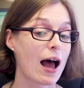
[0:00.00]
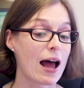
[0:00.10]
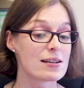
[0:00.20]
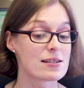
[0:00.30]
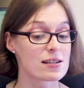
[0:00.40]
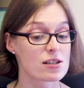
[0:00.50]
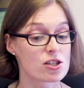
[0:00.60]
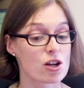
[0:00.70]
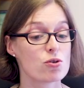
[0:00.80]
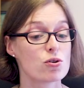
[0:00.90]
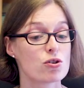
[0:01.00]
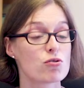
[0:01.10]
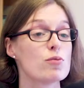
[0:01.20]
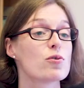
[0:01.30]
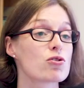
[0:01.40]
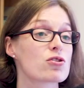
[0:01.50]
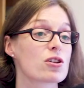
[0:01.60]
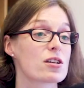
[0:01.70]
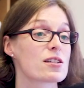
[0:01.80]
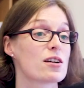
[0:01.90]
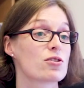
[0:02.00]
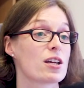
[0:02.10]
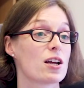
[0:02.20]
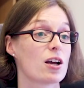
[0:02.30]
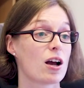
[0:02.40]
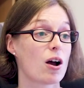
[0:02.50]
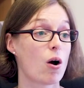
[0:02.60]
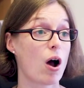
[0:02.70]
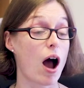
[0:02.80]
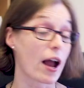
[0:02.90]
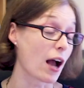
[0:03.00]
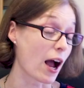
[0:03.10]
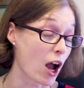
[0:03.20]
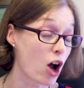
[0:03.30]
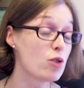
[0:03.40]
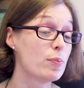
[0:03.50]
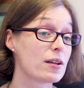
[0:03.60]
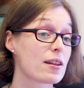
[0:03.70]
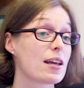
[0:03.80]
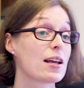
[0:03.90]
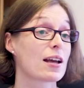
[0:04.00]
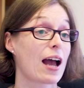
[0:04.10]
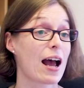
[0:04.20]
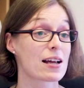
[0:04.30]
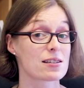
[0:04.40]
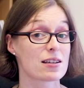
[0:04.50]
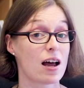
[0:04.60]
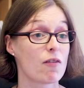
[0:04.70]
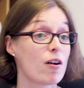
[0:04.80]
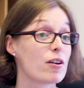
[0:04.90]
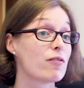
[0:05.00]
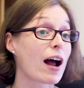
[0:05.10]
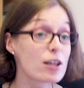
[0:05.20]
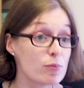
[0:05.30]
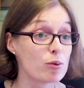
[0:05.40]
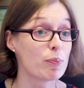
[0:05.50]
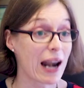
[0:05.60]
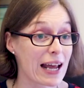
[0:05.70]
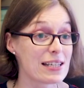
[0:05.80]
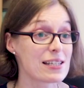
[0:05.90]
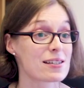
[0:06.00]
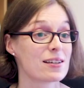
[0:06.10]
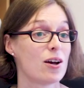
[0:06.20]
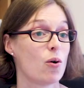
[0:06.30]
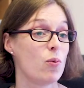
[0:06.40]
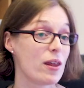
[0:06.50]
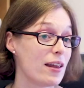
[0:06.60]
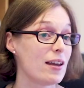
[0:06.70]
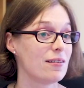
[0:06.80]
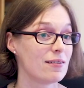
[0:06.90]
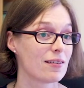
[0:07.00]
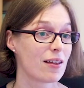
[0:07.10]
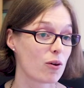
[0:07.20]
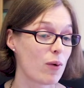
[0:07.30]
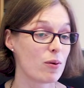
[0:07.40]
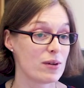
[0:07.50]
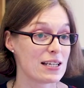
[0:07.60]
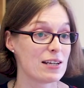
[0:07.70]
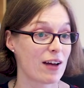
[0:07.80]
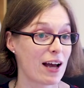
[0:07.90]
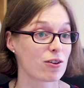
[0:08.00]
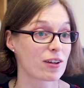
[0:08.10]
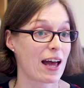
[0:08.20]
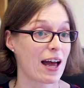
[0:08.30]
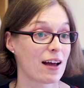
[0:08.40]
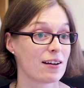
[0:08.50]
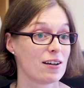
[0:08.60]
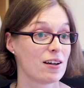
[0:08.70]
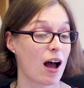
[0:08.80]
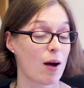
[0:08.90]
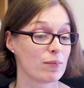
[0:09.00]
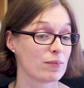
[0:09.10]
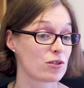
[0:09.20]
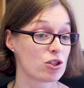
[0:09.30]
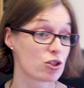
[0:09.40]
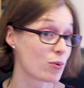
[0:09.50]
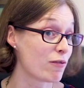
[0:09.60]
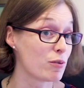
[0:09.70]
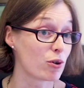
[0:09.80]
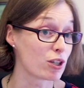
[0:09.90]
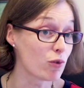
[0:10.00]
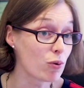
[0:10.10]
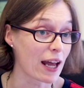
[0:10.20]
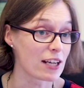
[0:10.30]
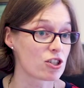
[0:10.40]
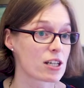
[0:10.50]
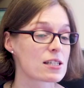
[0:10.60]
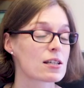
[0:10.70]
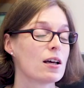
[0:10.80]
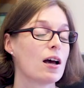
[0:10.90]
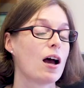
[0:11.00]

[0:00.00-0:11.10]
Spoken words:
And so group consulting, I hope and think, has a very valuable place within the way we deliver healthcare to everybody of all ages,